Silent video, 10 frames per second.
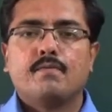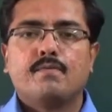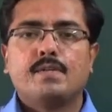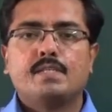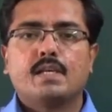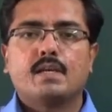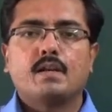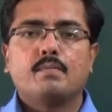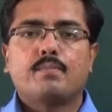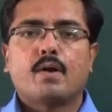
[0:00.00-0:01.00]

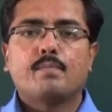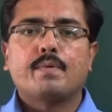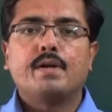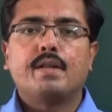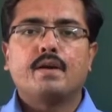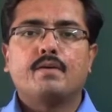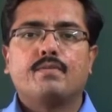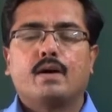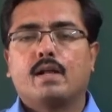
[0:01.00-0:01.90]
physical property of